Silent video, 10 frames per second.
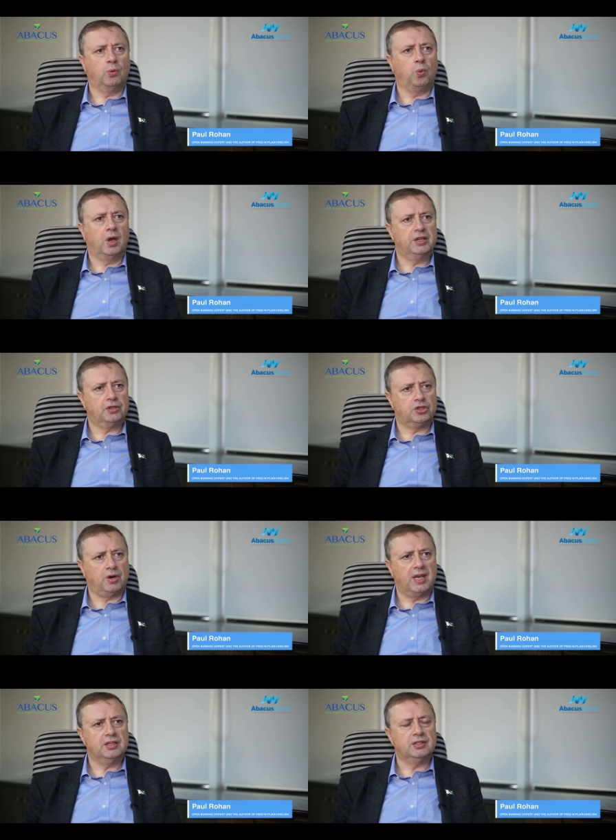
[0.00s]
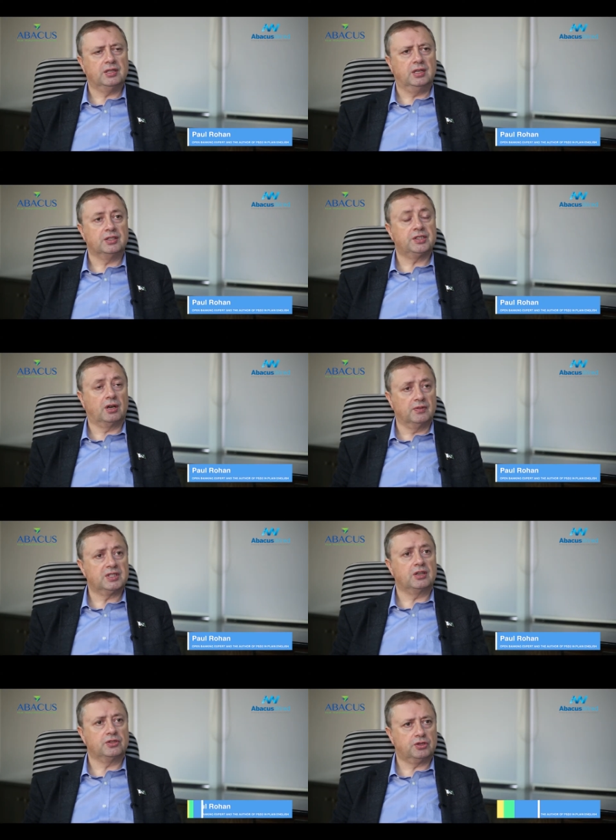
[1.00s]
a wider trend in
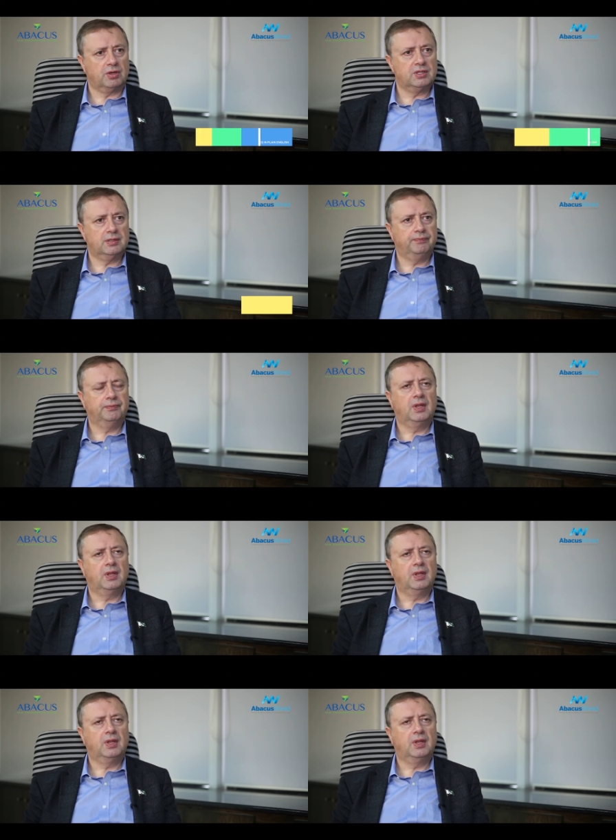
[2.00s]
service industries.